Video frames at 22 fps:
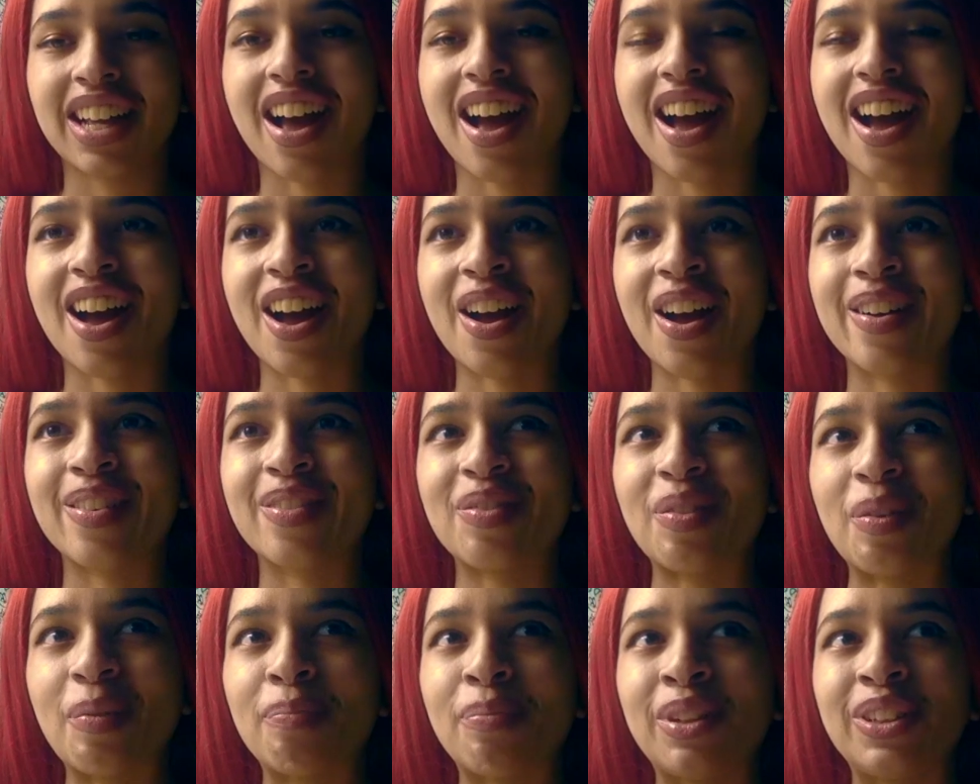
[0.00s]

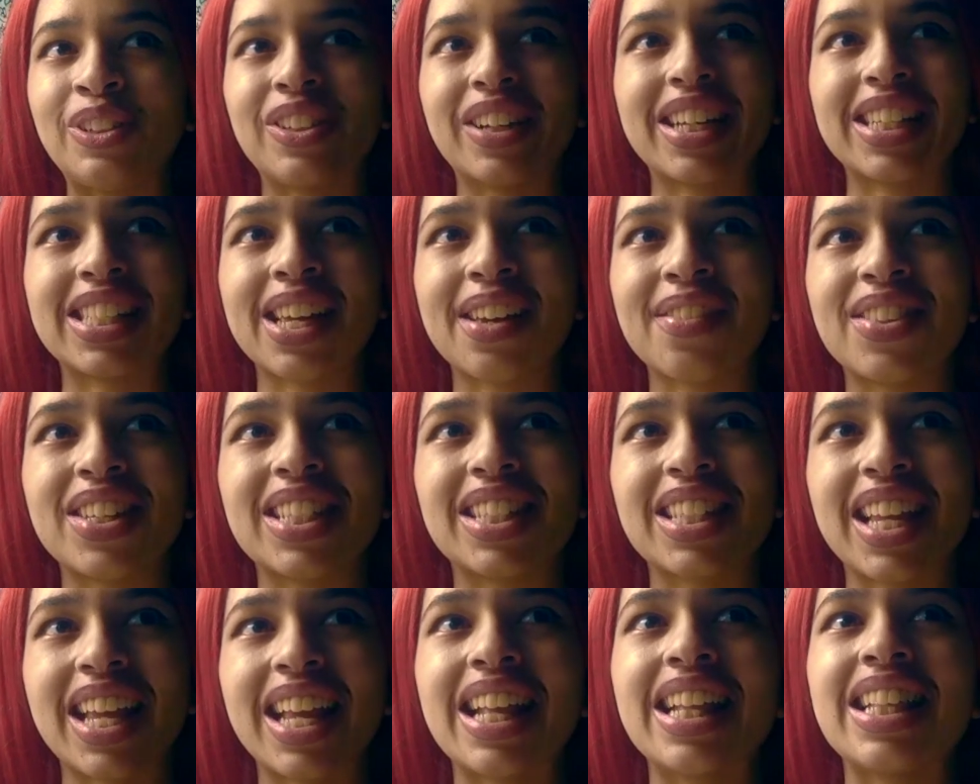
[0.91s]
but you guys have
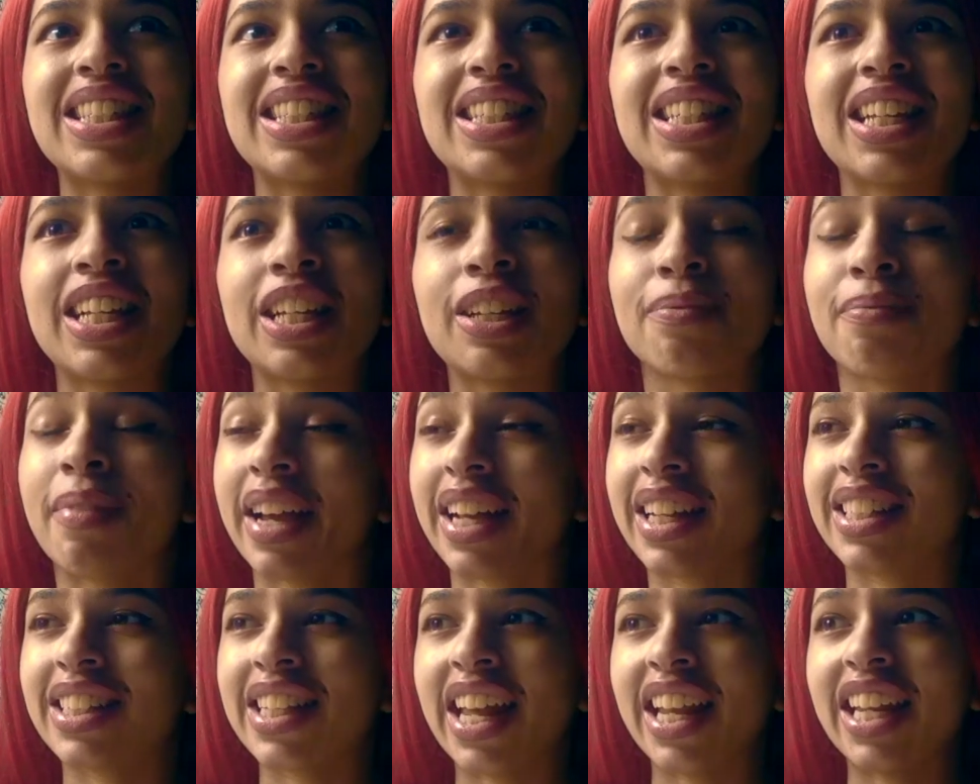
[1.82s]
this instinct of
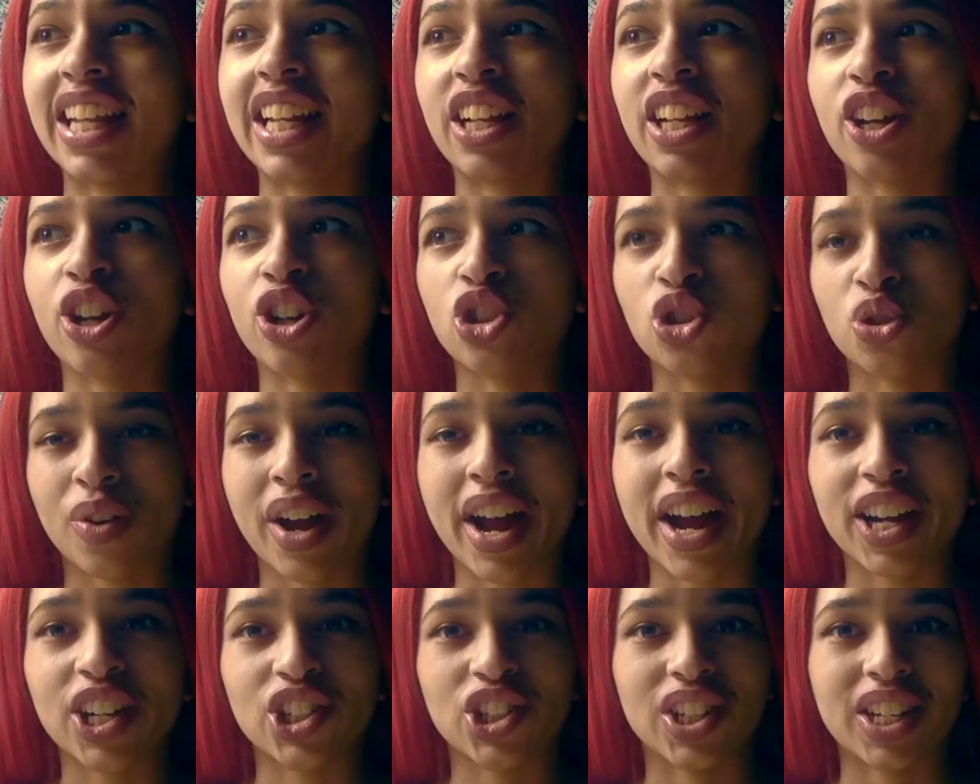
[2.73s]
magnetic
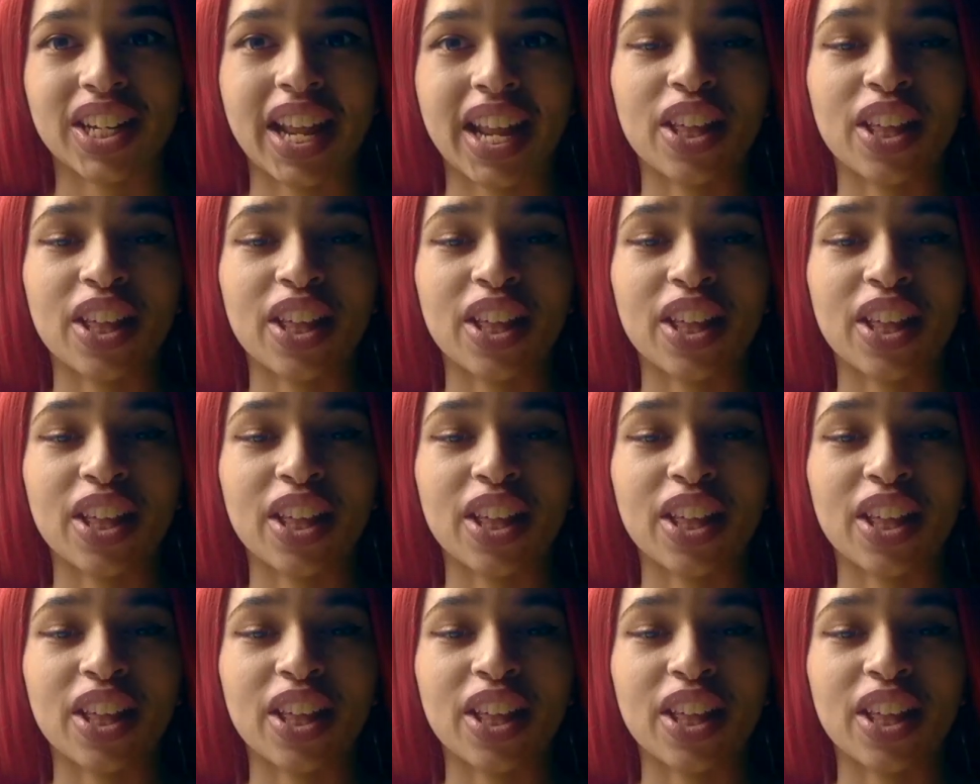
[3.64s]
attraction.